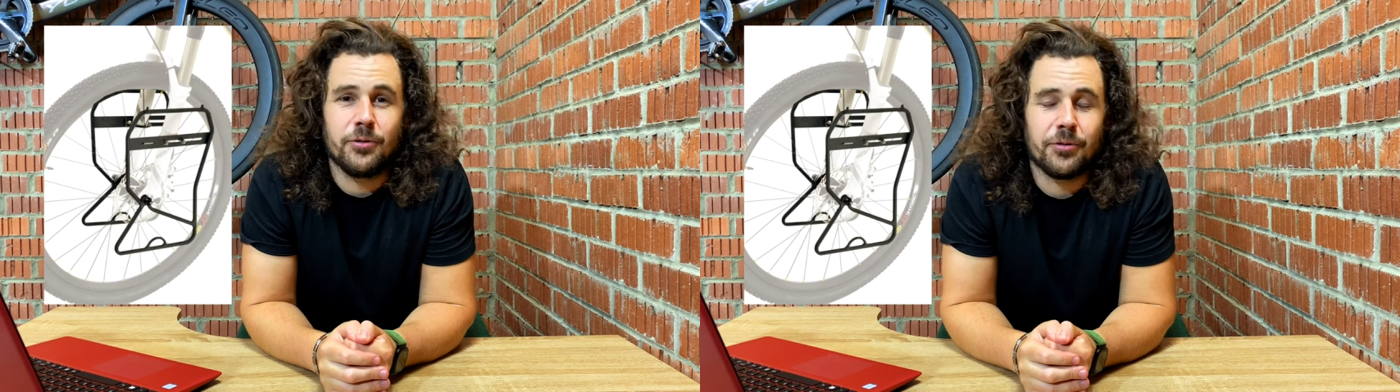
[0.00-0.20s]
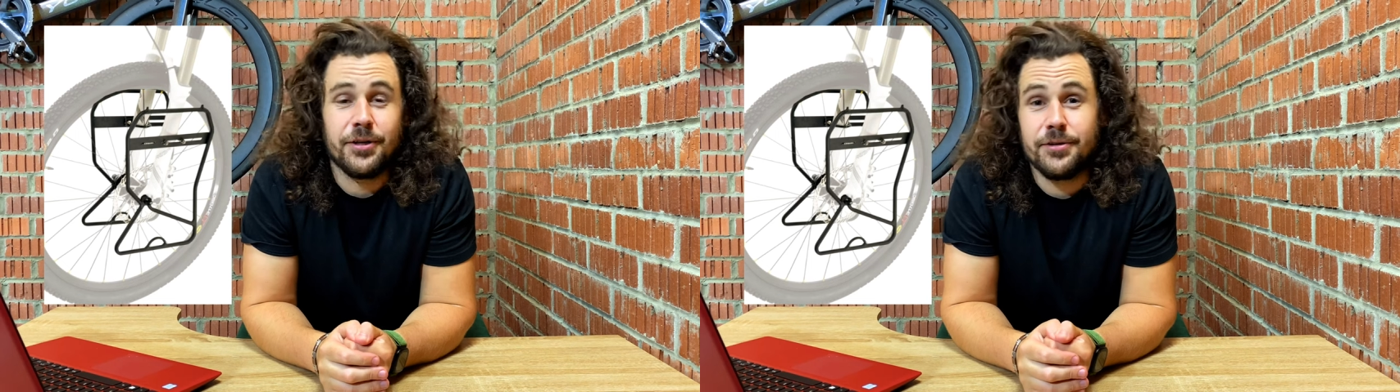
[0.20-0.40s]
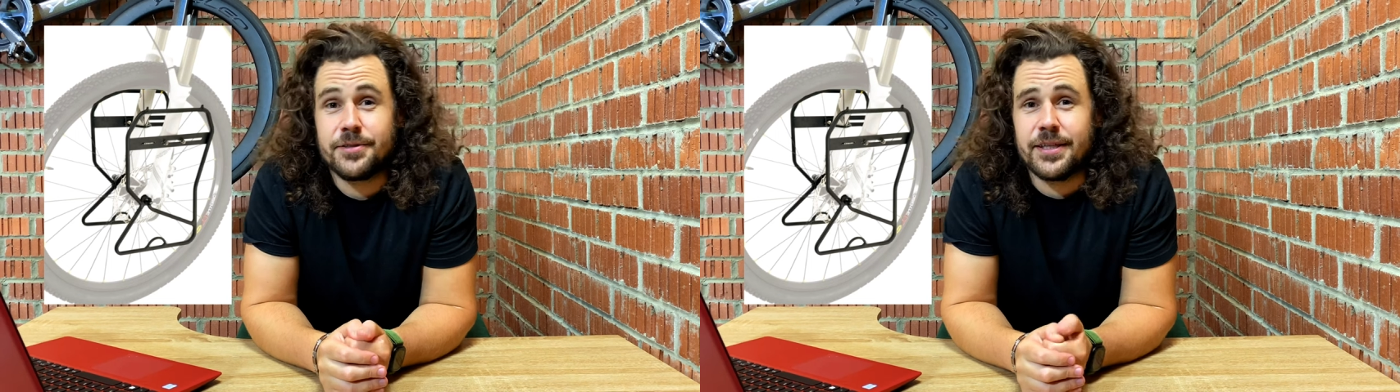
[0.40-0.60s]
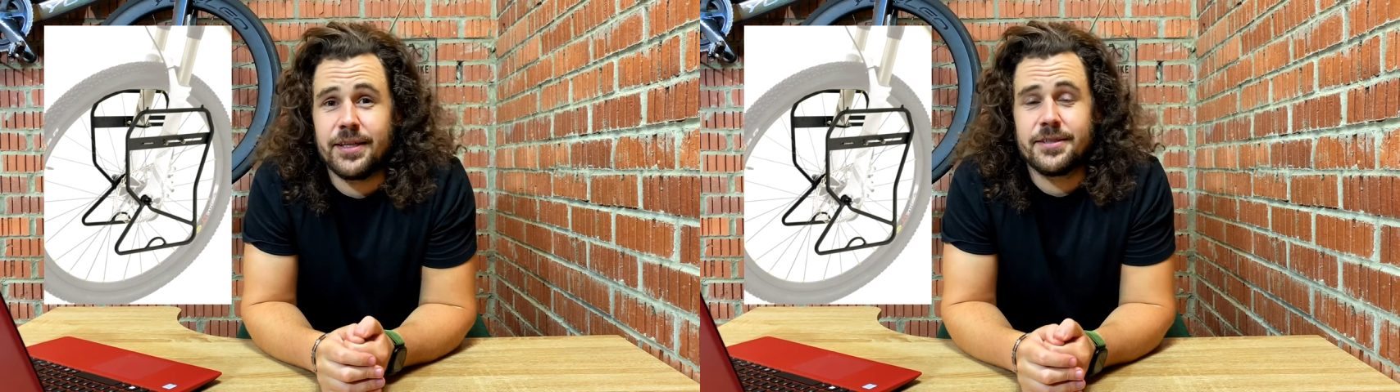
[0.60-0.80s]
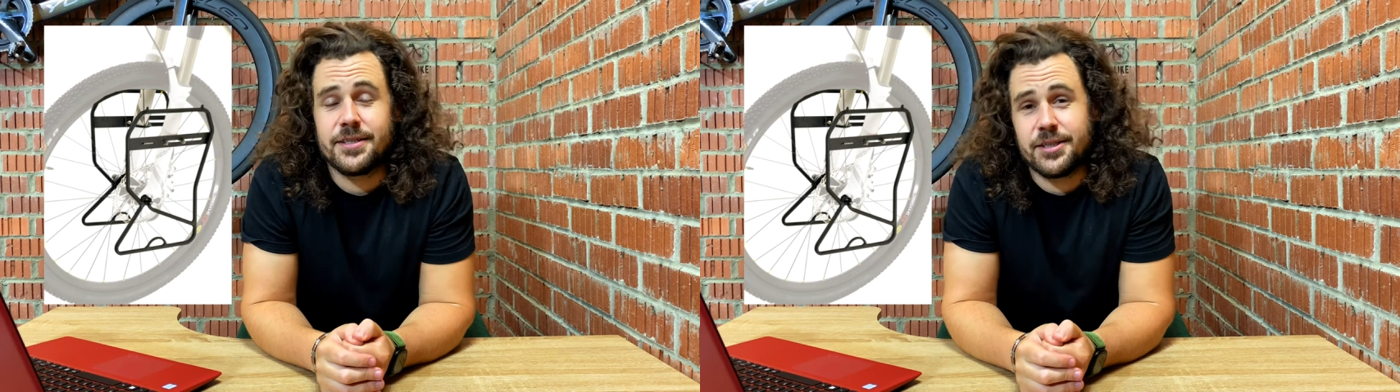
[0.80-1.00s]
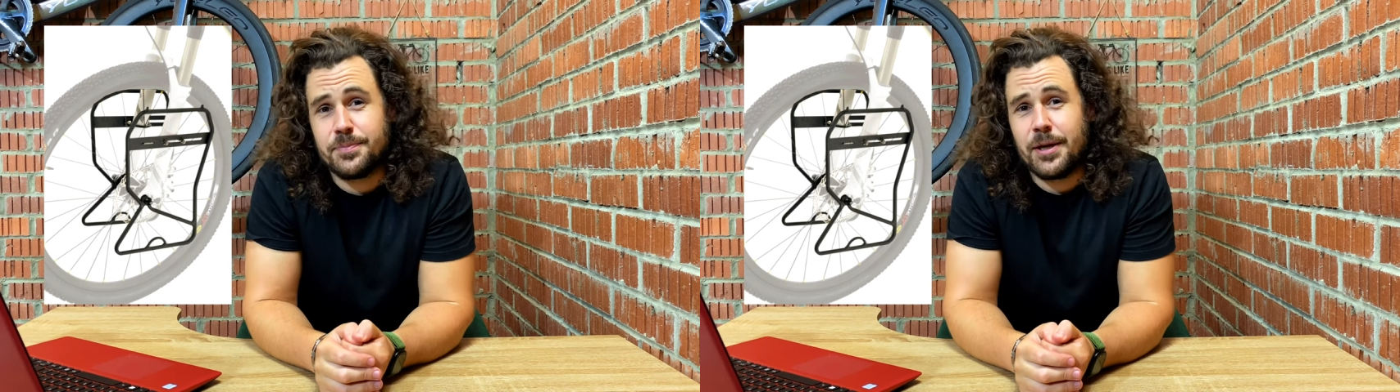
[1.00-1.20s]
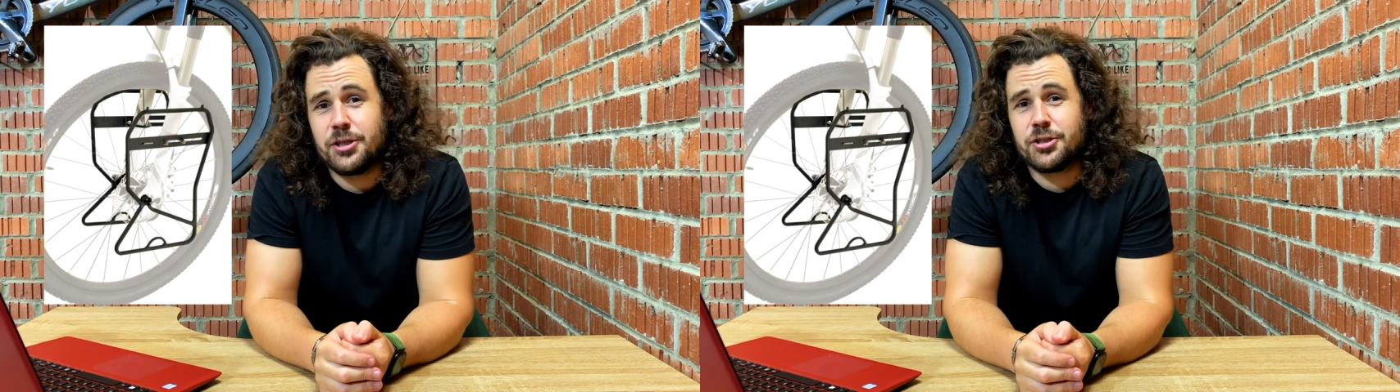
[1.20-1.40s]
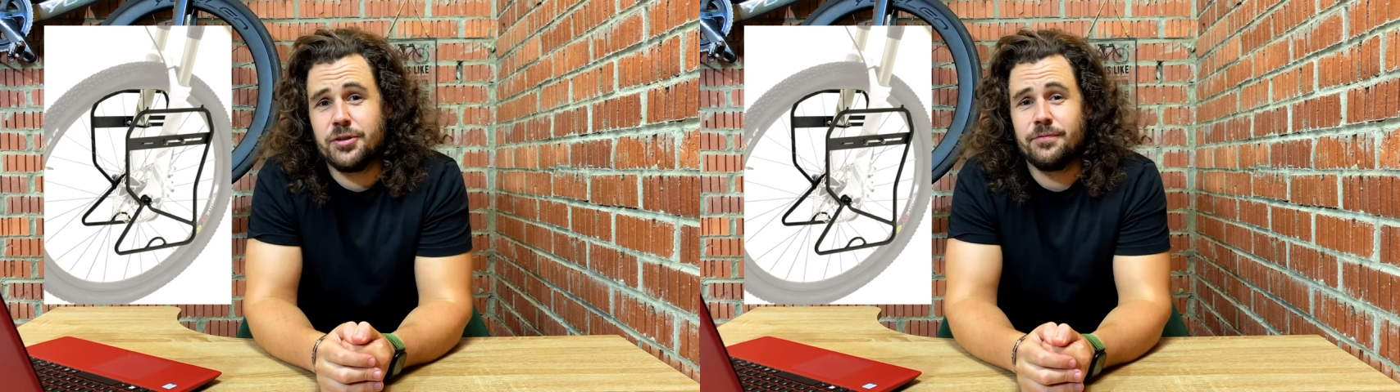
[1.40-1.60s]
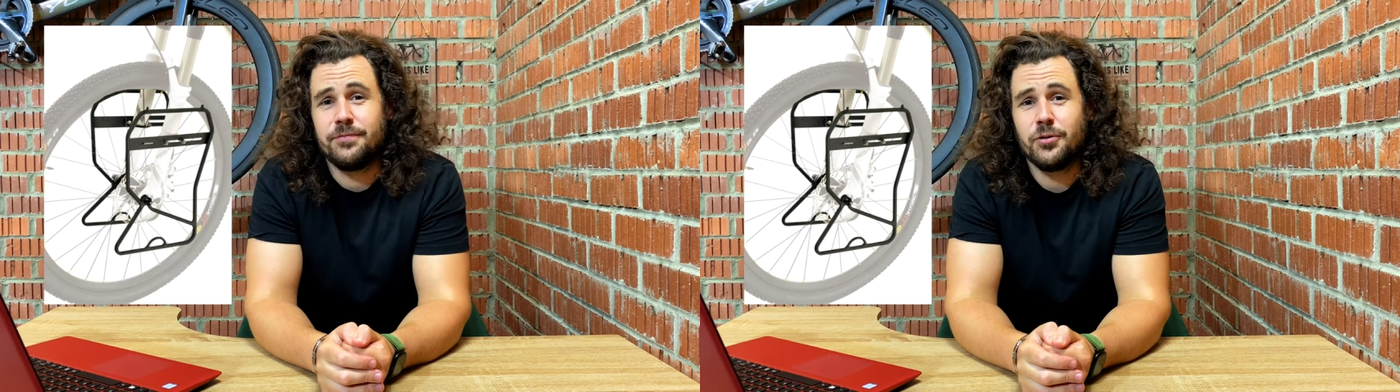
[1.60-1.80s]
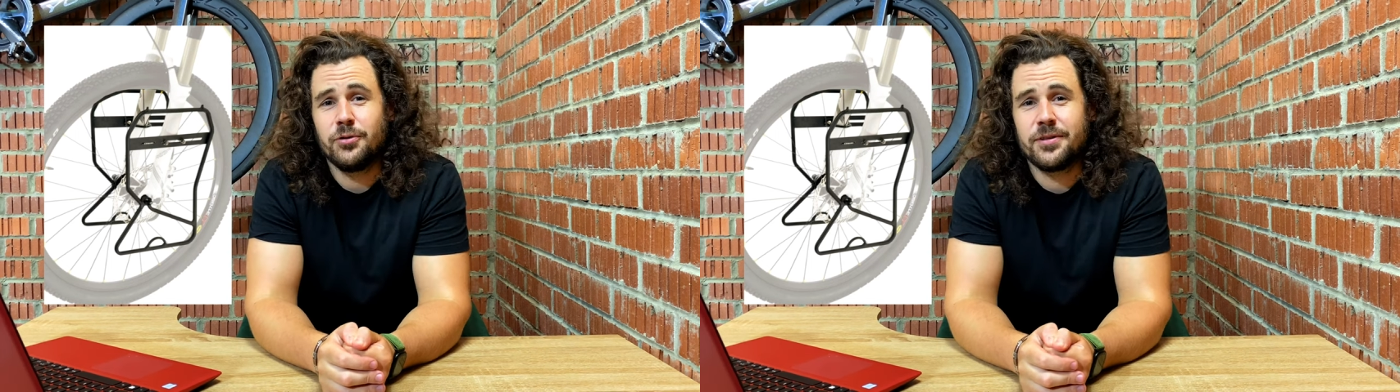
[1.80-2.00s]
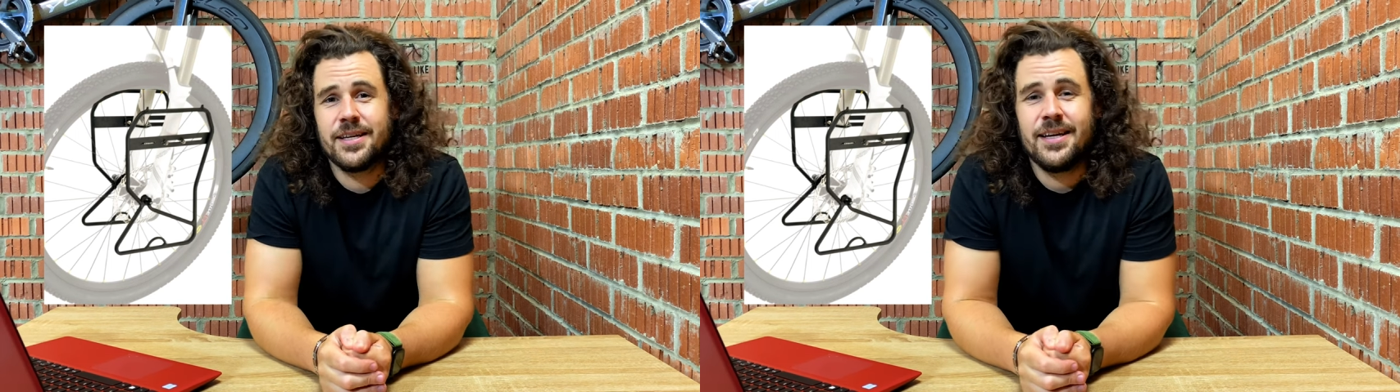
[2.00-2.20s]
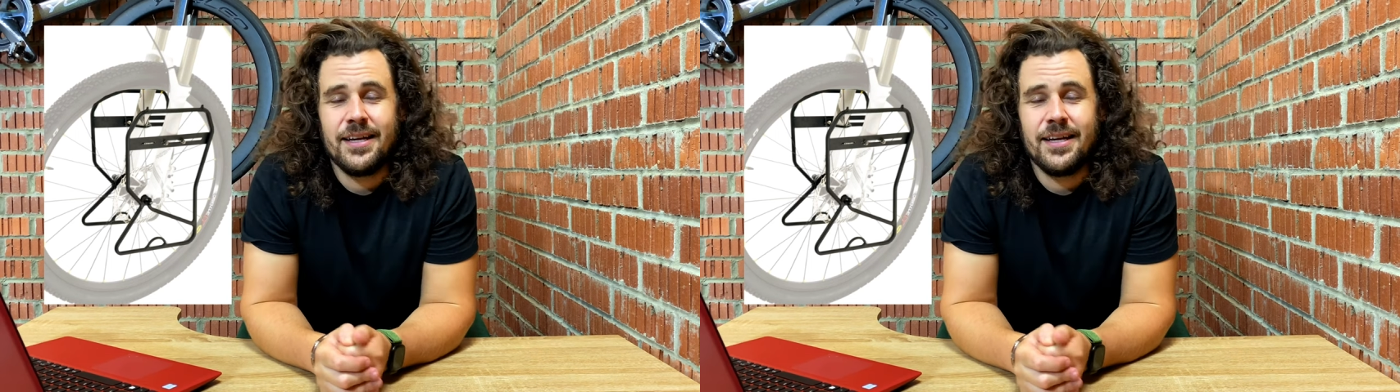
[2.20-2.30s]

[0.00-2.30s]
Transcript: or are using suspension forks.